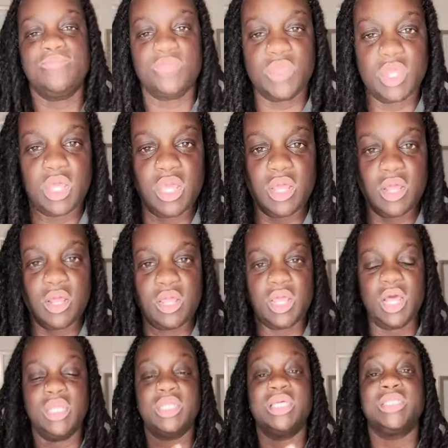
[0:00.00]

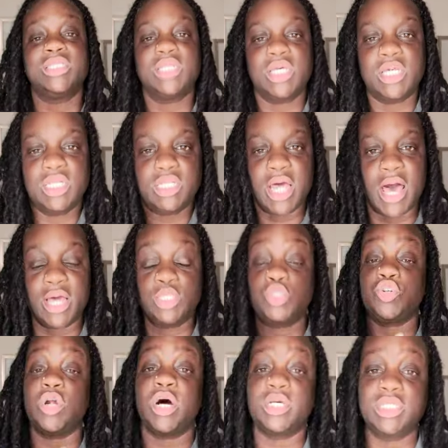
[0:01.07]
elicit that trust
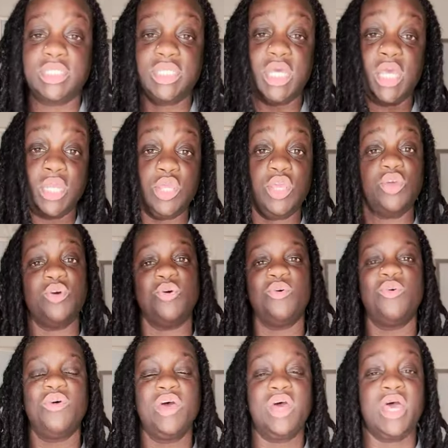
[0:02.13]
in you as
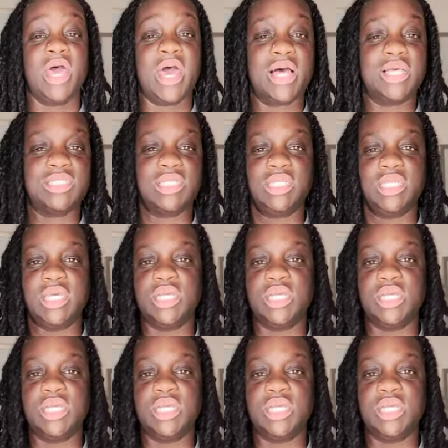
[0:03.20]
a leader.